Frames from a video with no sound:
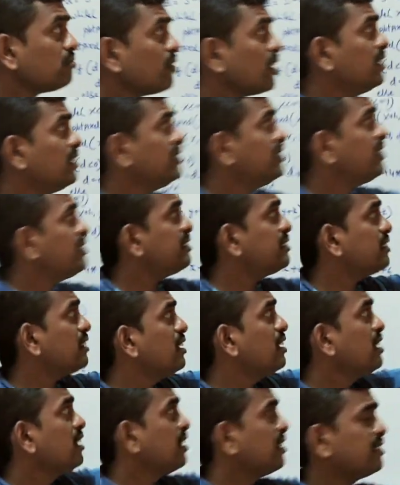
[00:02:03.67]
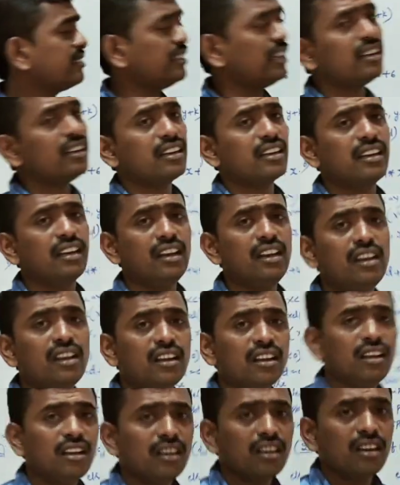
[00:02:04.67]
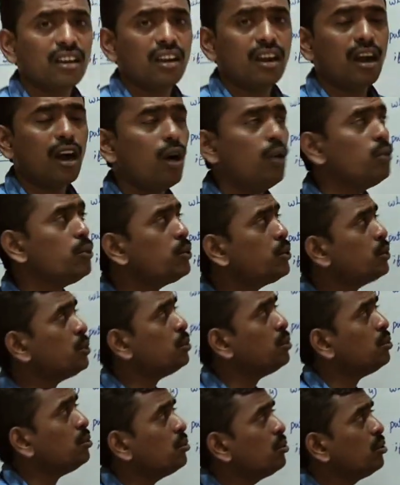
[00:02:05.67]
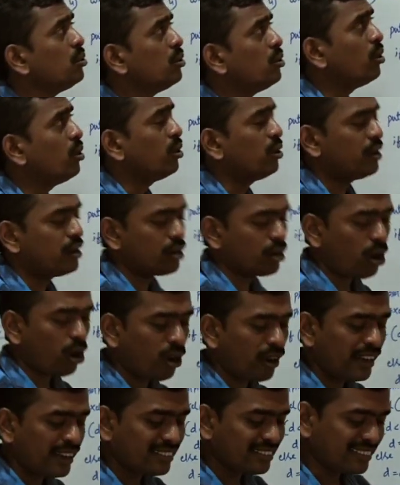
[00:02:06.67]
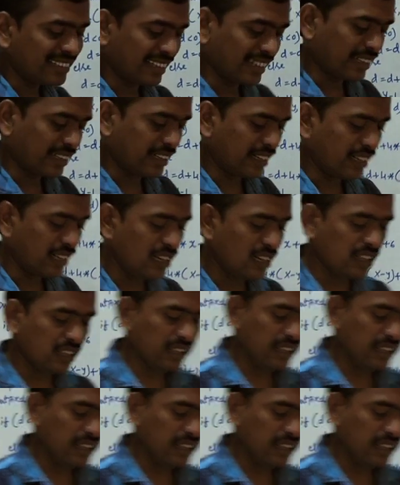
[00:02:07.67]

This circle, how to draw a circle